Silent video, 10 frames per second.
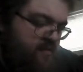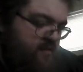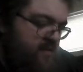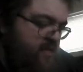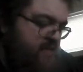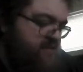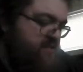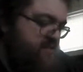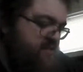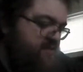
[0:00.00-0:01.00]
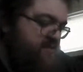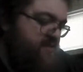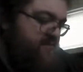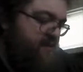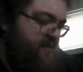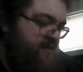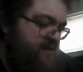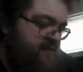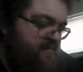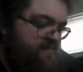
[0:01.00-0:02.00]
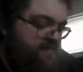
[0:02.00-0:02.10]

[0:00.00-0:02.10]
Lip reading: Yeah, it's as close as I'm going to get it.